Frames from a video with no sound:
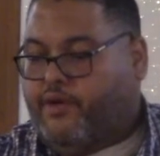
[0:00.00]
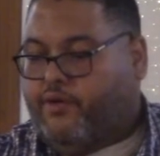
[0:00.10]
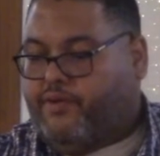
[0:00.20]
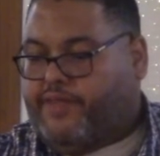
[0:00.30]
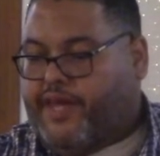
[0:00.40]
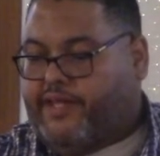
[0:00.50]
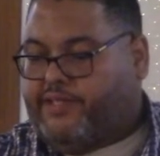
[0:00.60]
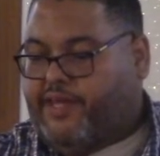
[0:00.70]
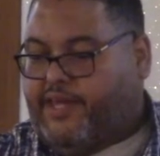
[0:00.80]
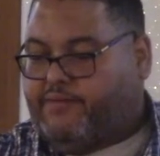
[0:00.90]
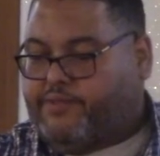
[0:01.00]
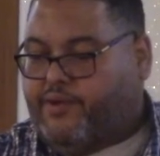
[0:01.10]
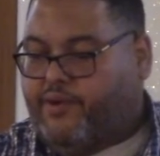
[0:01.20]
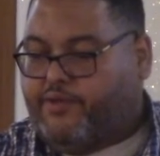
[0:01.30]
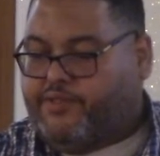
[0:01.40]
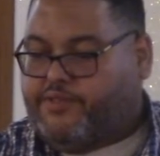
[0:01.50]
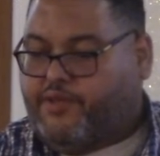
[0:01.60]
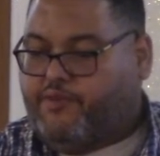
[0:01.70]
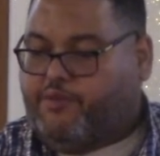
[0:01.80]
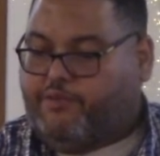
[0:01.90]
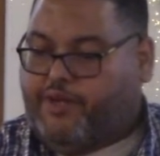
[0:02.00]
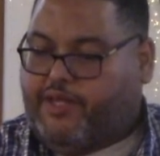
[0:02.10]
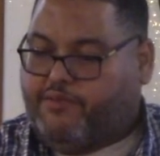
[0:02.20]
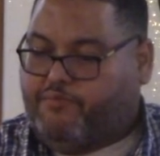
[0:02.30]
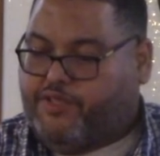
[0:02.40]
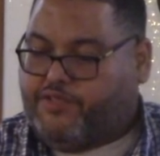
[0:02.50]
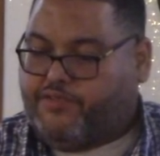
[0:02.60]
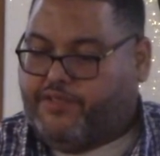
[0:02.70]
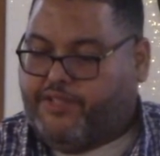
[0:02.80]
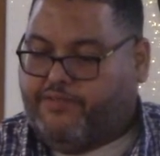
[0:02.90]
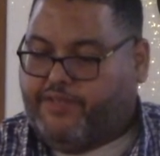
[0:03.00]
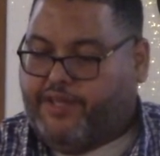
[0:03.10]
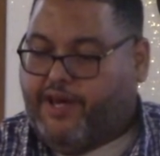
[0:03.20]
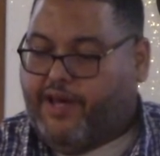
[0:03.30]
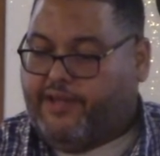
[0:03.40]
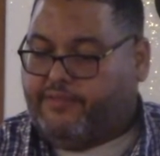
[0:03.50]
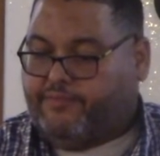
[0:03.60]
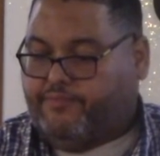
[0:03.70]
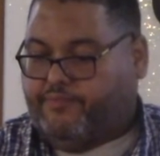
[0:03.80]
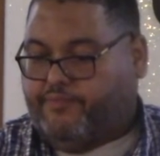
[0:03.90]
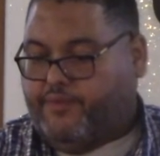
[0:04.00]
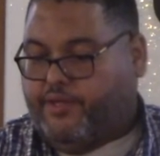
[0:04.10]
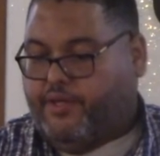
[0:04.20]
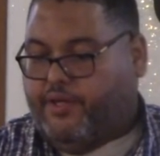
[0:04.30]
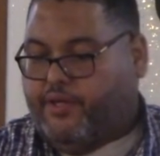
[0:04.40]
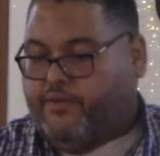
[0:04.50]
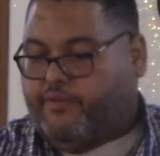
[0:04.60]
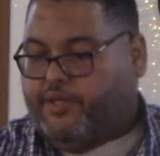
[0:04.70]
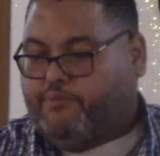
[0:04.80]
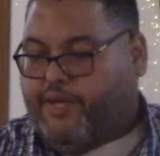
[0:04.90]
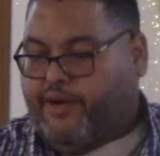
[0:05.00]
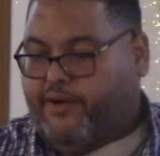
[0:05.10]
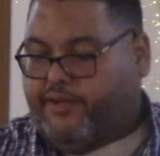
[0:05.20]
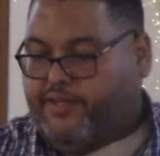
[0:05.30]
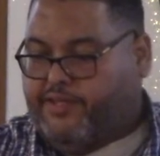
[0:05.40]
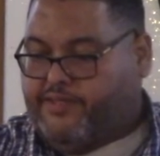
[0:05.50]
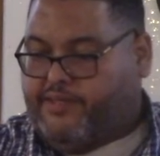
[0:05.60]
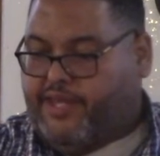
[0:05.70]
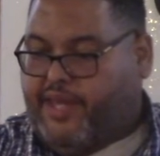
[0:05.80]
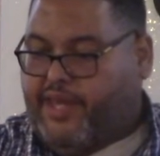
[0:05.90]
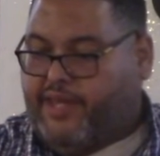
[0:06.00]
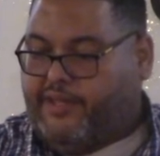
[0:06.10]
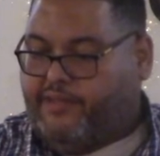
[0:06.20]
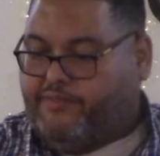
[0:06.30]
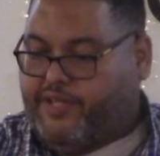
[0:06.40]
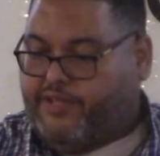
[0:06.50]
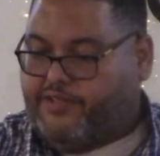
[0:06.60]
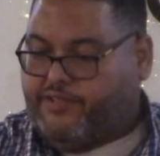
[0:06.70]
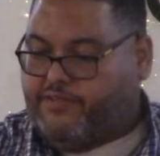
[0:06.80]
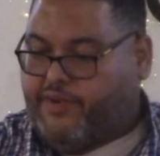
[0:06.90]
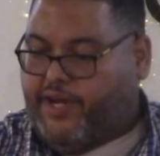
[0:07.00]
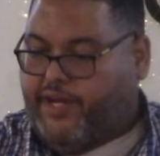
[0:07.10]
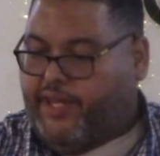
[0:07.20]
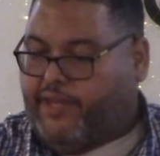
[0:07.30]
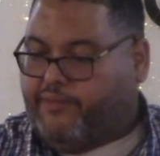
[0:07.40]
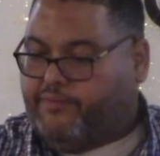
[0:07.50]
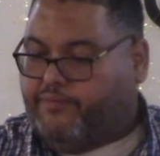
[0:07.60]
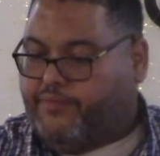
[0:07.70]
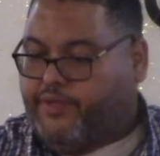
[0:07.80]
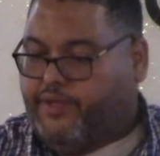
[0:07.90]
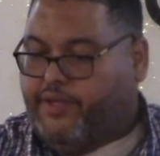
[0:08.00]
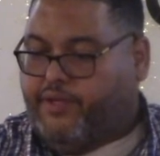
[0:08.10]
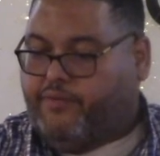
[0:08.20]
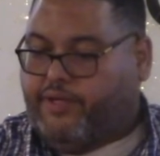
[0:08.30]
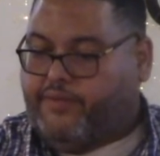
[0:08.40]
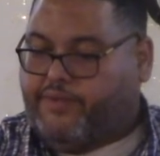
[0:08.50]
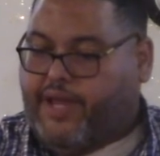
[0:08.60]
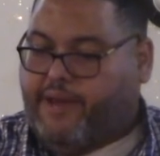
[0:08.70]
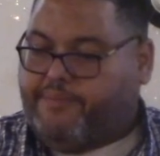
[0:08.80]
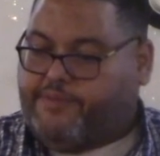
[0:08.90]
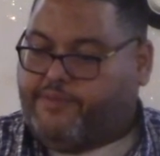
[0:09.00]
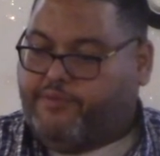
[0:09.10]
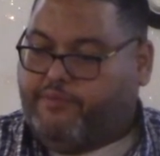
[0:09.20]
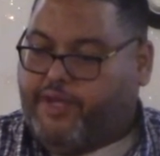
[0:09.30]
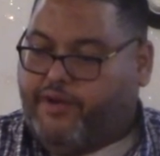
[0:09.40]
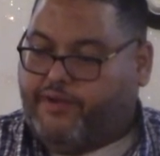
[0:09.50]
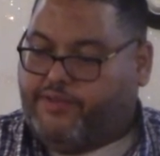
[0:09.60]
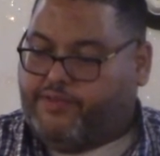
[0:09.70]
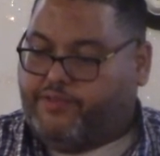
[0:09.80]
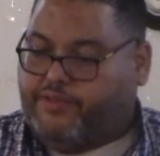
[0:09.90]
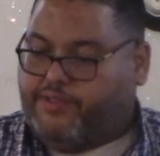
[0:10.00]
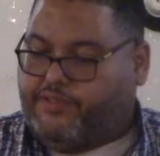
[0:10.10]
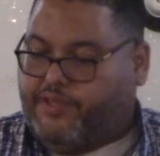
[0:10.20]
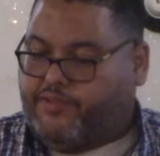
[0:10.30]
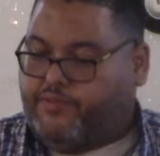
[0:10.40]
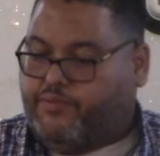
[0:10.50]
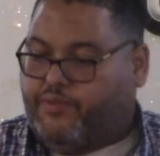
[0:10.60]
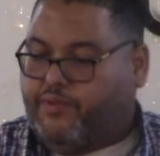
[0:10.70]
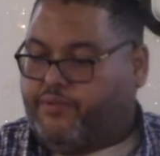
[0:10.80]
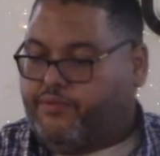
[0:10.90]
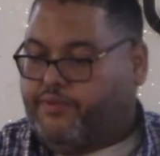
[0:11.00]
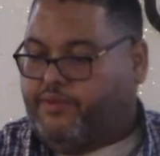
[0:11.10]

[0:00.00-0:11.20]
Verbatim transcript: On that day, it was all determined by the mystery of the God. Well, America is the head of nations right now. Whatever happens to America is going to touch the world.